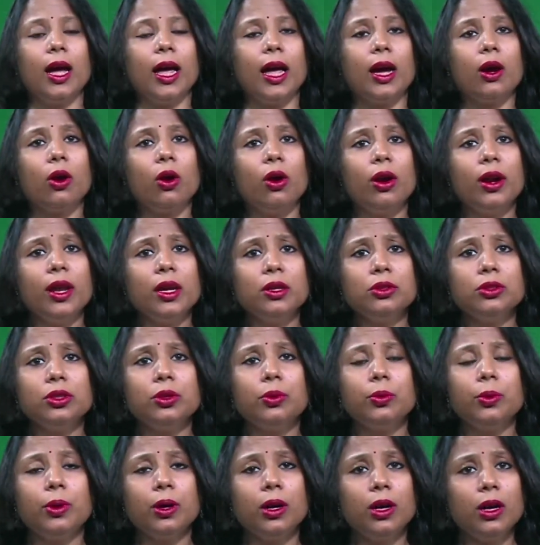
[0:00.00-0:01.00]
According to
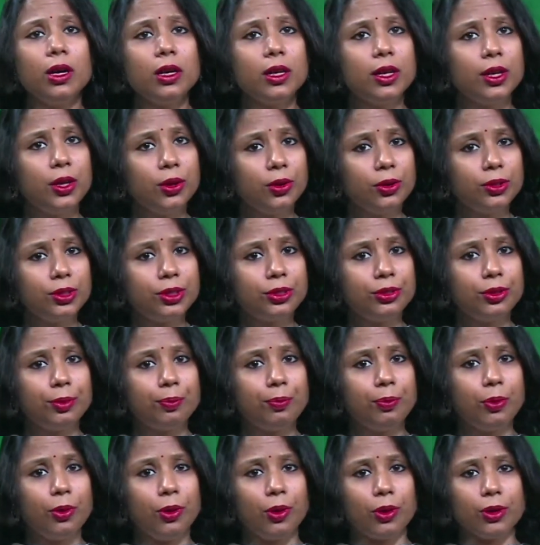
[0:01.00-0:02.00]
the World Youth
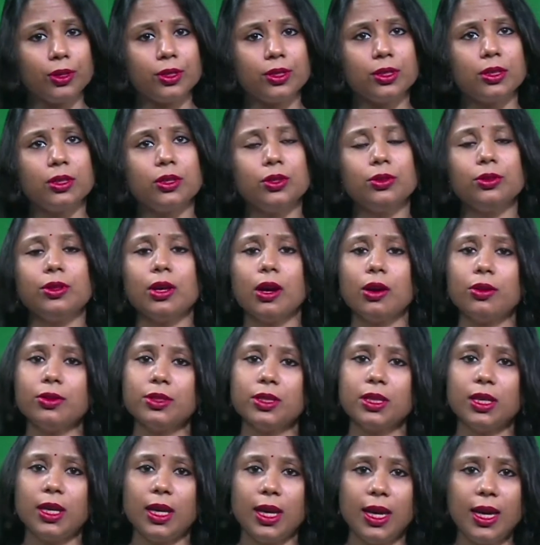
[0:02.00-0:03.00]
Report
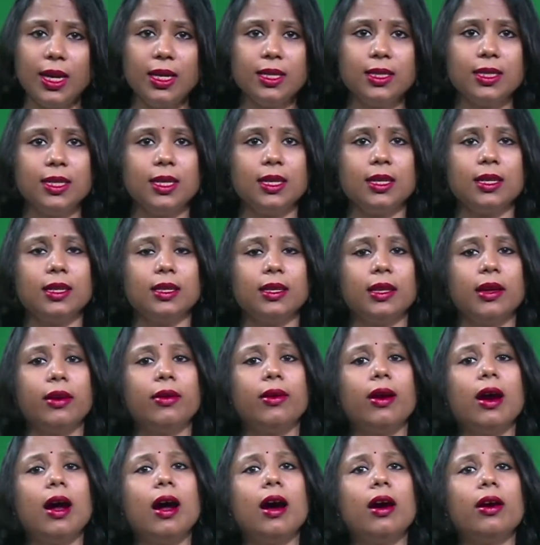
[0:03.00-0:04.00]
2018,
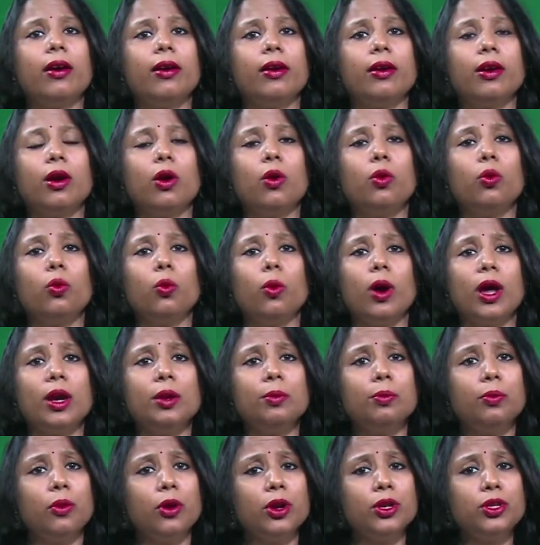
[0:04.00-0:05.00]
there are around
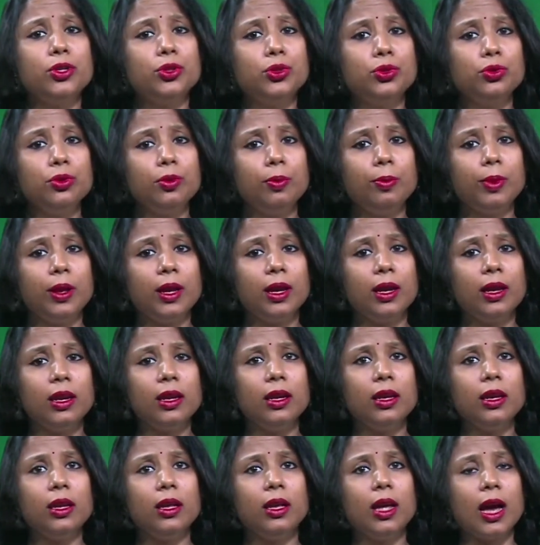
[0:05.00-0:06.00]
1.2
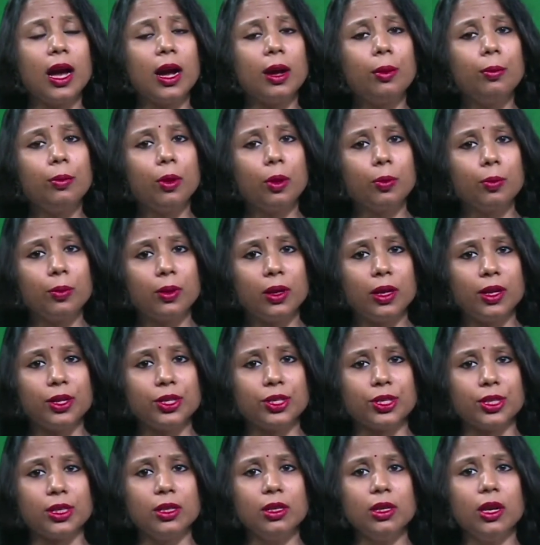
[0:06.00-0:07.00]
billion young
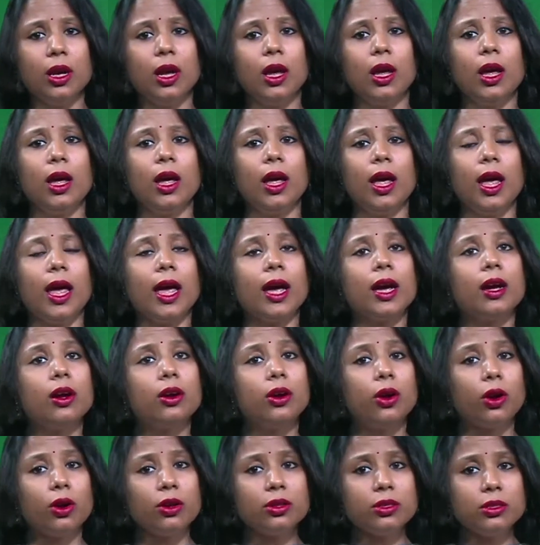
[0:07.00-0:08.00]
population
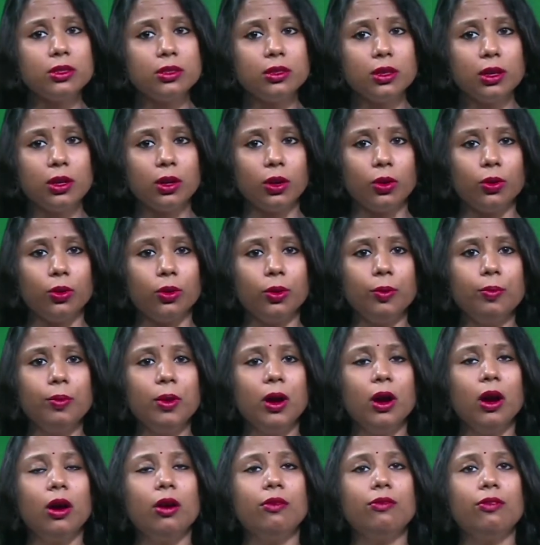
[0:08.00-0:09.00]
across the globe
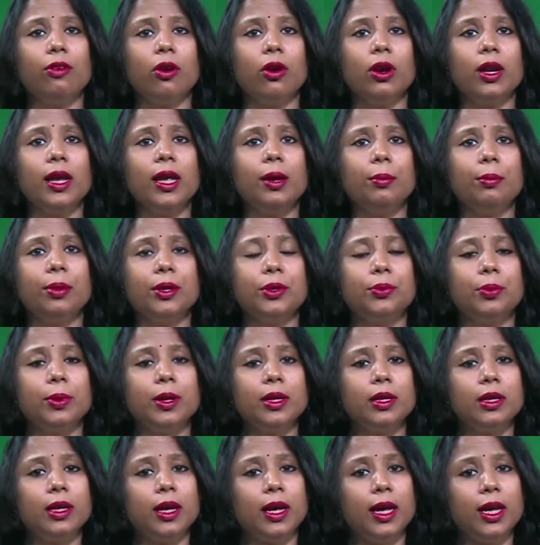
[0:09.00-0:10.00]
falling
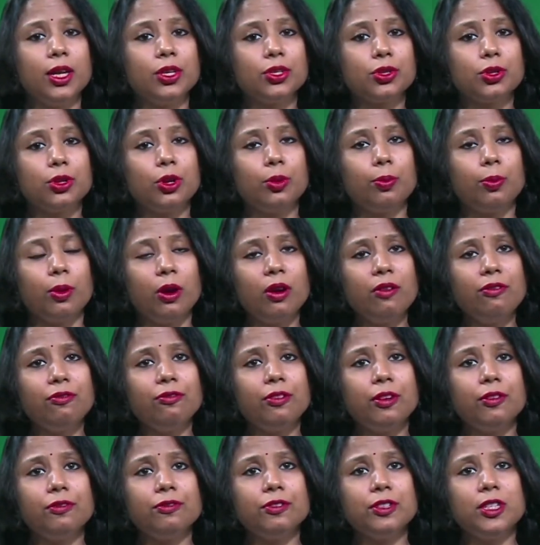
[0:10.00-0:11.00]
between the age group of
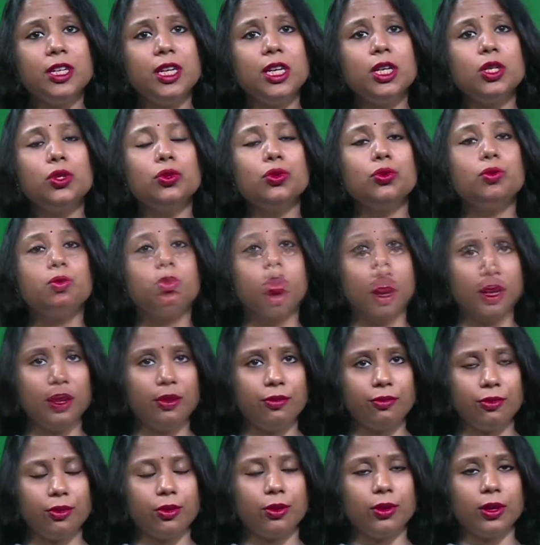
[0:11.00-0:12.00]
15 to
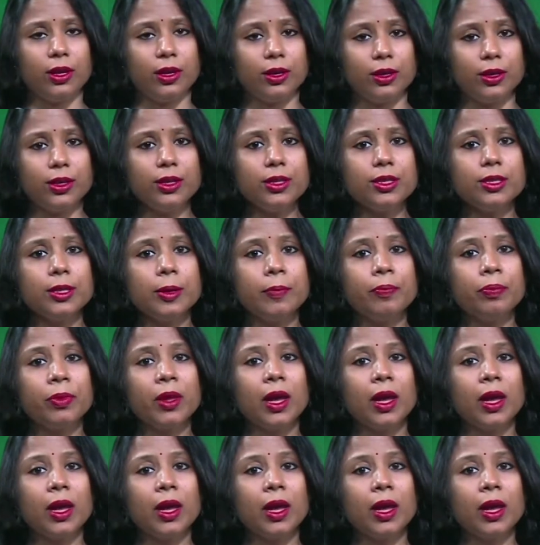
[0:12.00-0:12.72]
24 years,